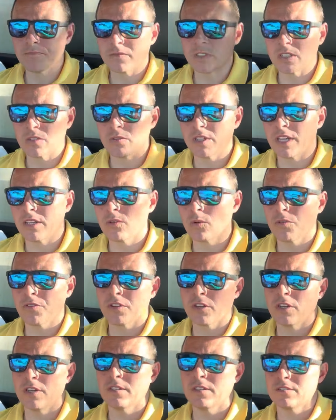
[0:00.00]
So we got North
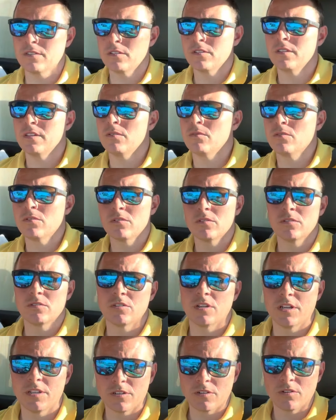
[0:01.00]
Augusta that we're
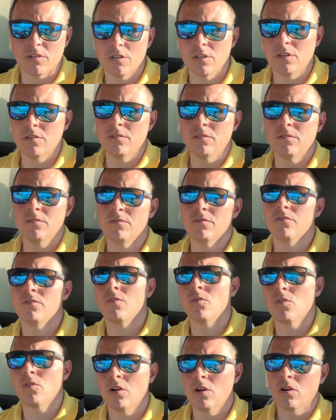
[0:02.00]
trying to grow
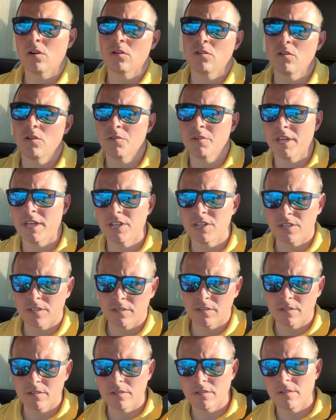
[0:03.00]
for our
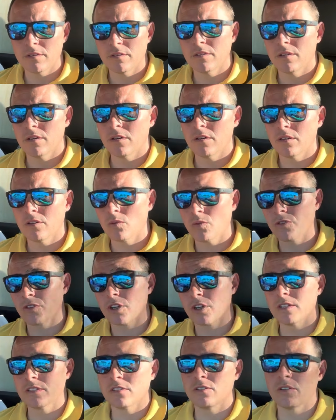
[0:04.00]
location, North
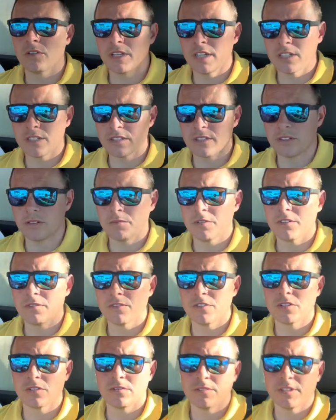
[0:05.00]
Augusta location that'll be
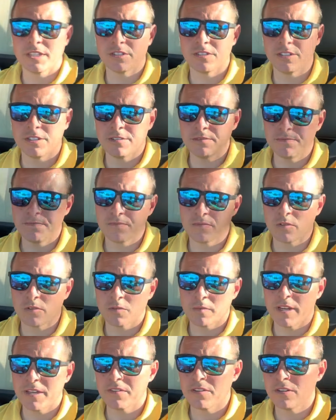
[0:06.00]
official next year,
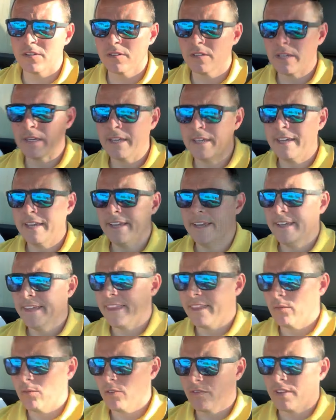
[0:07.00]
Matthew. And
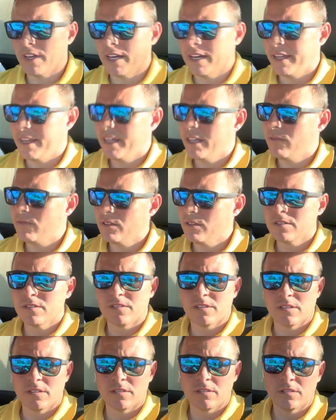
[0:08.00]
then we've got
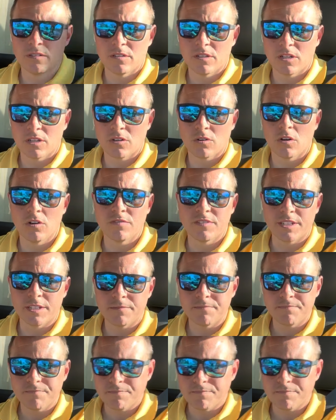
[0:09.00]
Evans and Grovetown.